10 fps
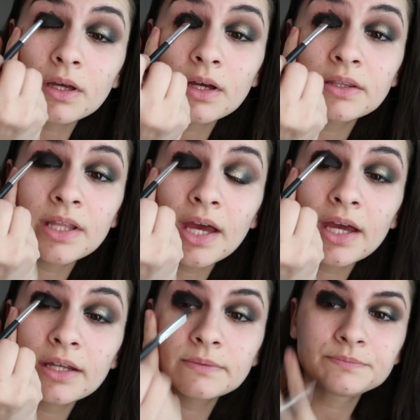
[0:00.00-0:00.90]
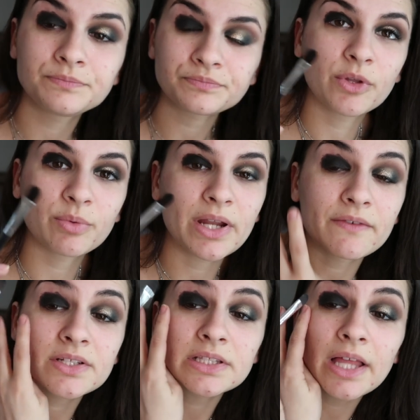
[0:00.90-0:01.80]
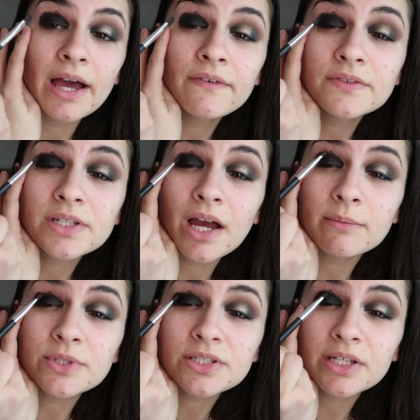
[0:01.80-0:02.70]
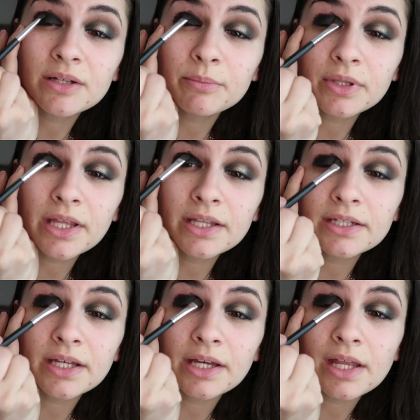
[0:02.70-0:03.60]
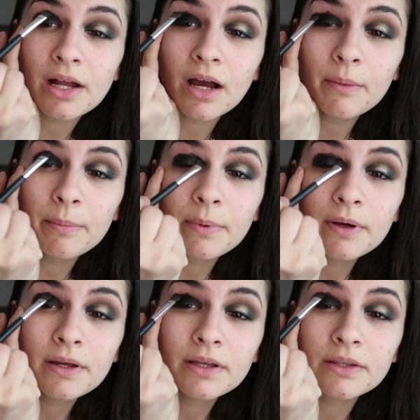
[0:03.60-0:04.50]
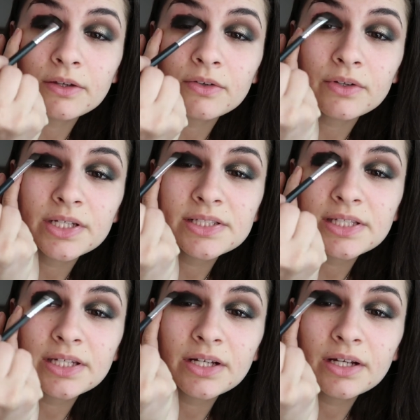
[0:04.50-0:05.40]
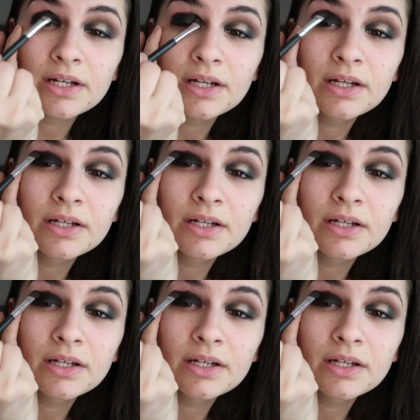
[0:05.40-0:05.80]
And then with whatever's left, I'm just gonna blend it up in the crease here,